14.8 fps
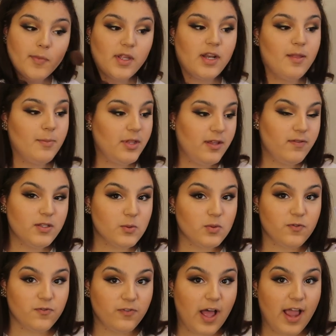And I believe this
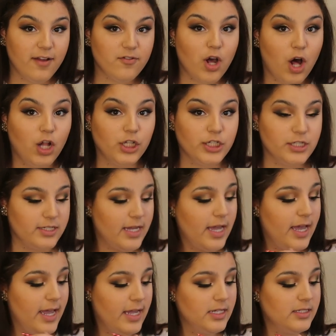was $5,
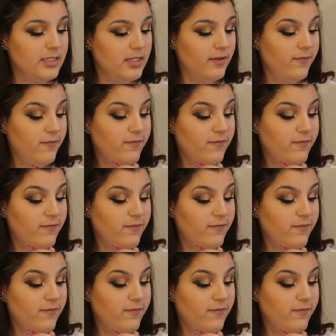guys.